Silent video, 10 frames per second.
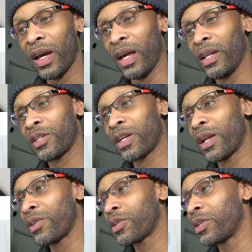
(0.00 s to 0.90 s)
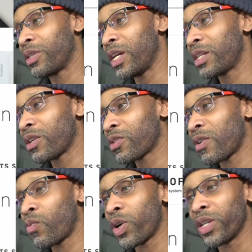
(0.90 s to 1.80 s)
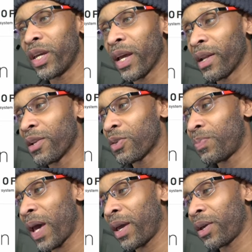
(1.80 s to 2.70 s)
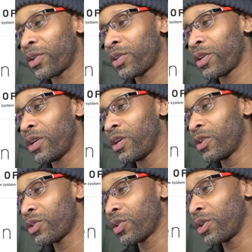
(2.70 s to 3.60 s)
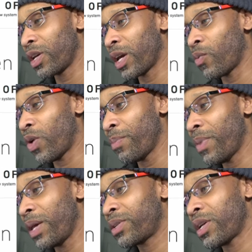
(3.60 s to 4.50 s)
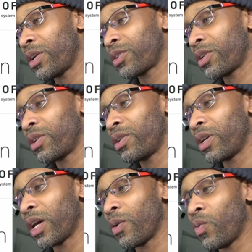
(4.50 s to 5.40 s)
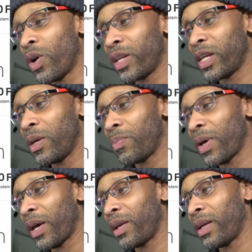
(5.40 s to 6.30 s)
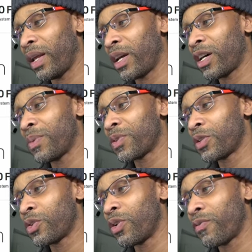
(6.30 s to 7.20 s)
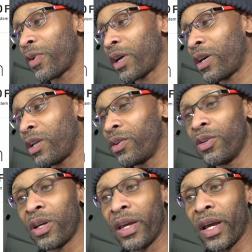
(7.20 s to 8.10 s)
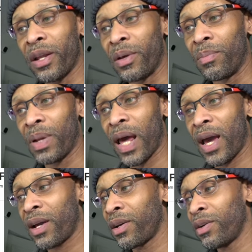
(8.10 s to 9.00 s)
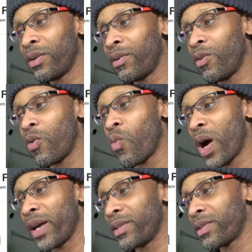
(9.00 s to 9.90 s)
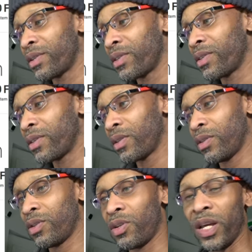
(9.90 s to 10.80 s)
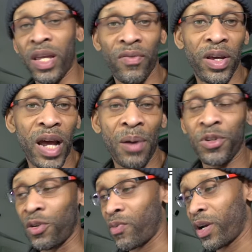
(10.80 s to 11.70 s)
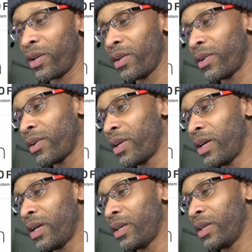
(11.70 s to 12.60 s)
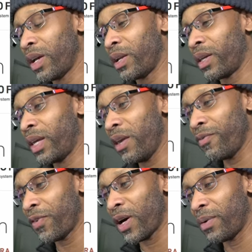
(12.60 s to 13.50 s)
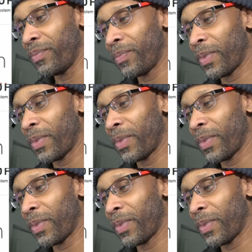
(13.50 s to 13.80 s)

And let's get into the details of what you get in this package. So you get one base station, you get one keypad, and it comes in two different colors. You can get it in black or white. So they give you an option right there. You get a key fob.